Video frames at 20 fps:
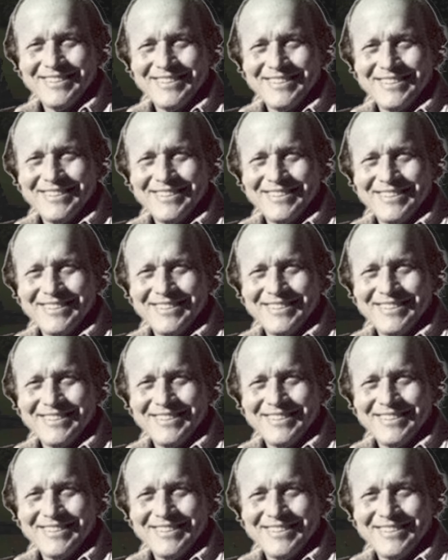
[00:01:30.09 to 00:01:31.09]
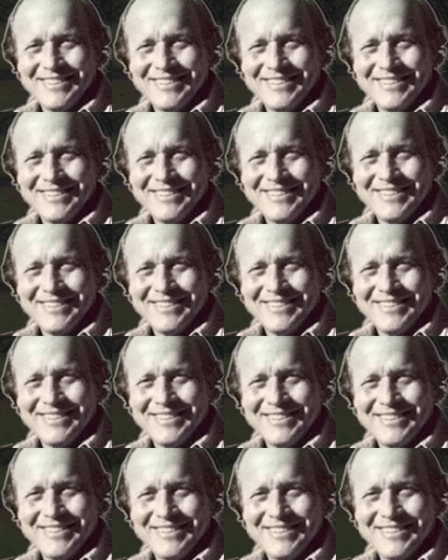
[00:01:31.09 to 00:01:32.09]

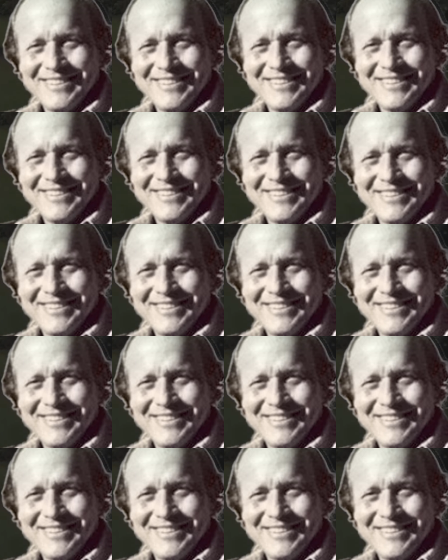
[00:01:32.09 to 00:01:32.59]
(no one is talking)